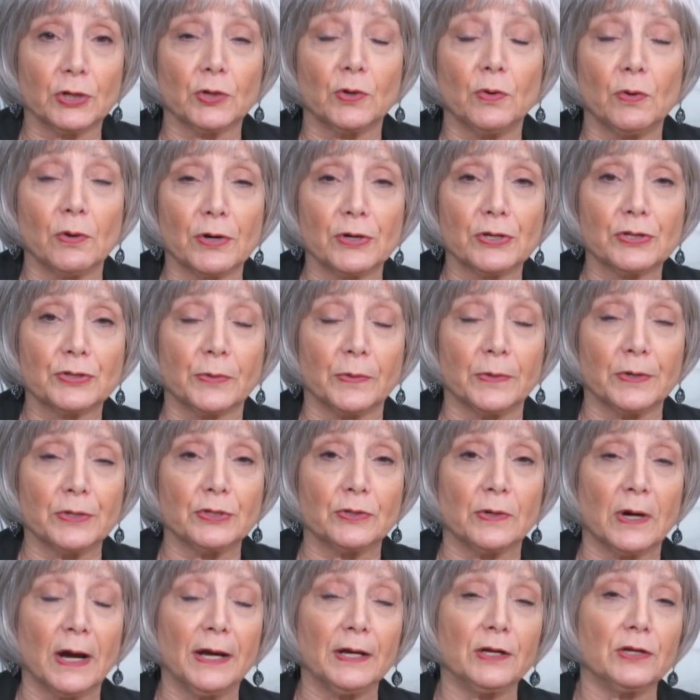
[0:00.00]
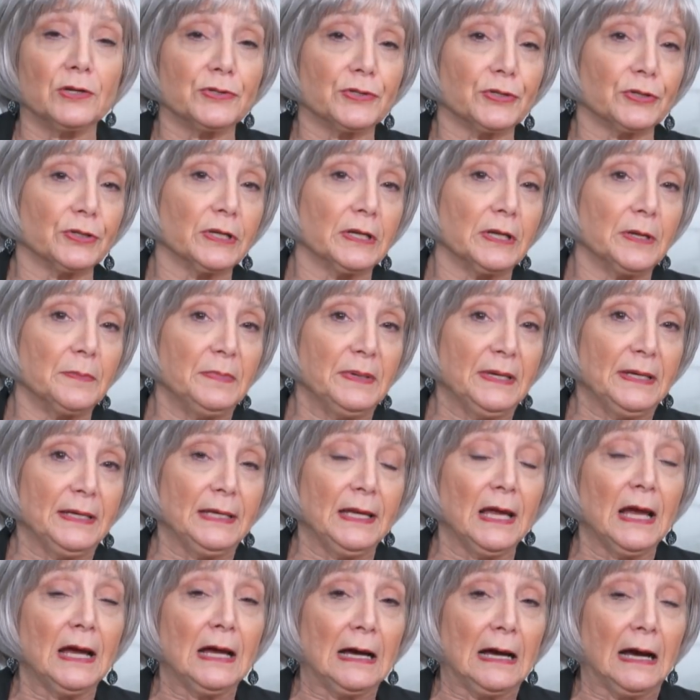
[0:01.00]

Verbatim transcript: quarter square triangles are going to be